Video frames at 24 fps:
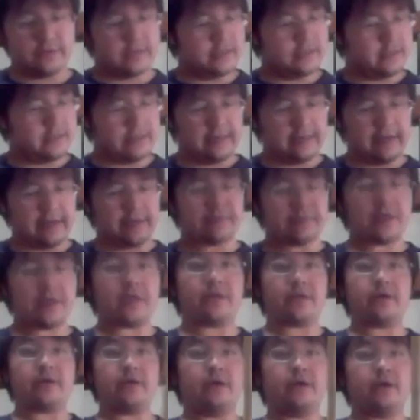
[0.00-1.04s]
that I made.
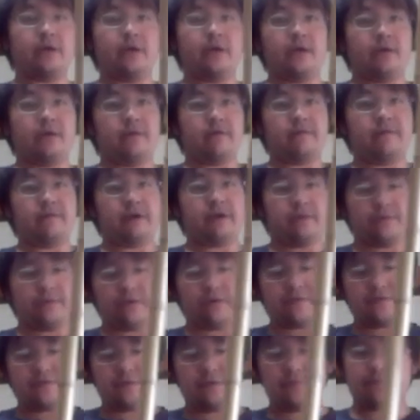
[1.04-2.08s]
Very
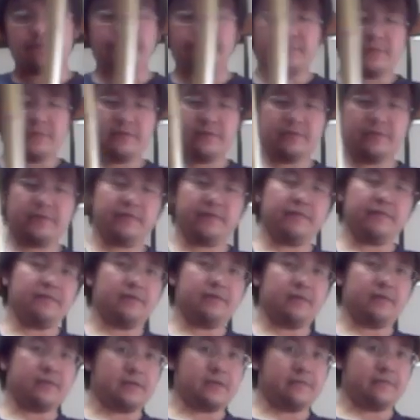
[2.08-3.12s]
beautiful. It's
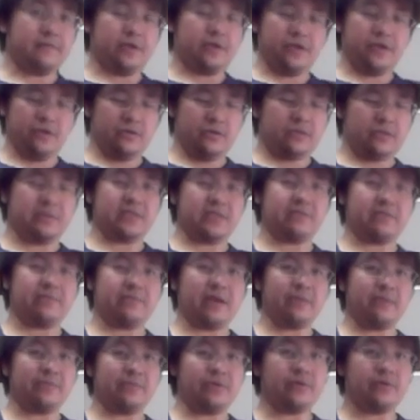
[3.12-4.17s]
a huge piece of
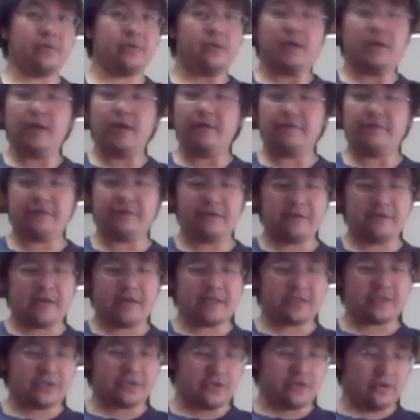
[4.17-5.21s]
bamboo, very nice to
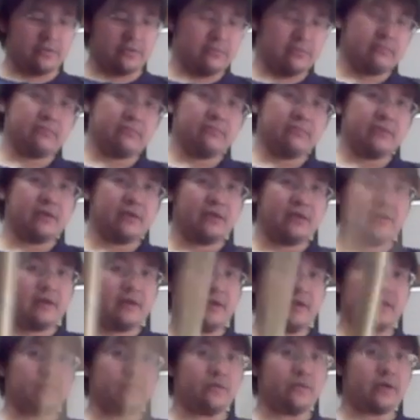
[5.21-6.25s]
hold. It can
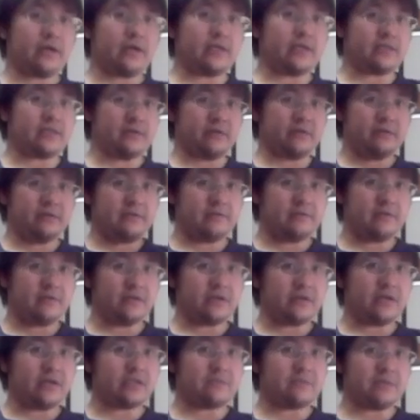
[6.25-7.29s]
work as a very
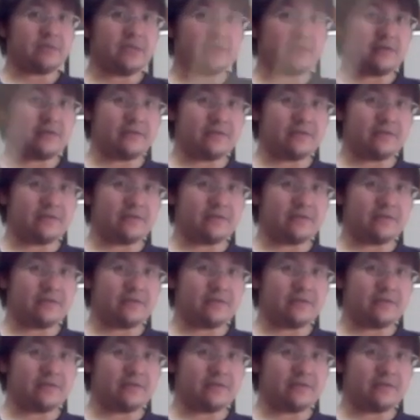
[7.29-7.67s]
nice piece of